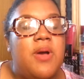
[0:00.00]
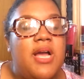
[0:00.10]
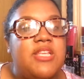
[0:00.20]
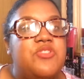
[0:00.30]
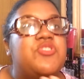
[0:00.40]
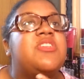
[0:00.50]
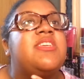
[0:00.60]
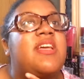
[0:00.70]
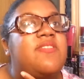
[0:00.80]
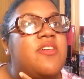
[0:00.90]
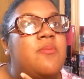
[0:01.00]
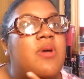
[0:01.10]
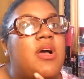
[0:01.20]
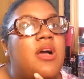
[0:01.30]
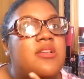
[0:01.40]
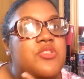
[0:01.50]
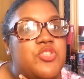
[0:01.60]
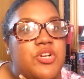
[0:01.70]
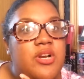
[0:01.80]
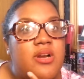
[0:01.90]
I usually get them
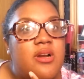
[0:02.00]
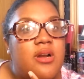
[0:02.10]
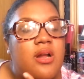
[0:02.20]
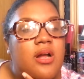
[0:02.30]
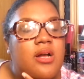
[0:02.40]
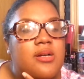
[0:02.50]
under